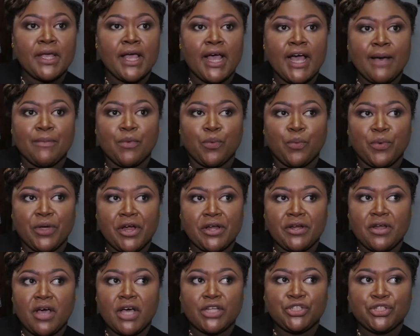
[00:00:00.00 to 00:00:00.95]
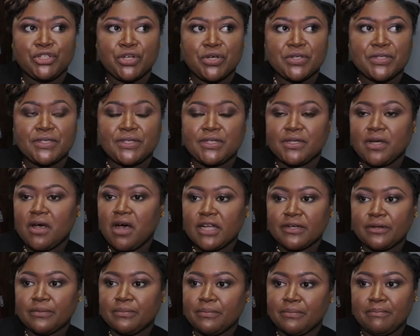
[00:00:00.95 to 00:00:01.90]
Um, we are not just
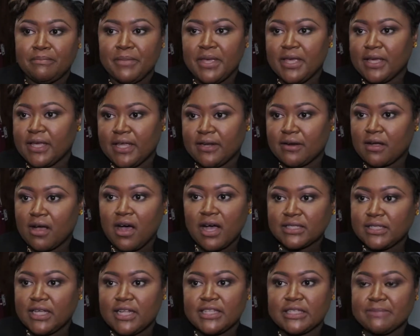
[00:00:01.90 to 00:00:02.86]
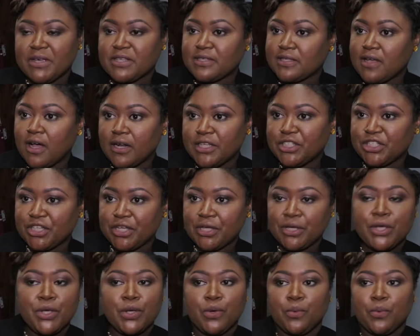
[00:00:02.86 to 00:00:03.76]
on making cocktails, mixology.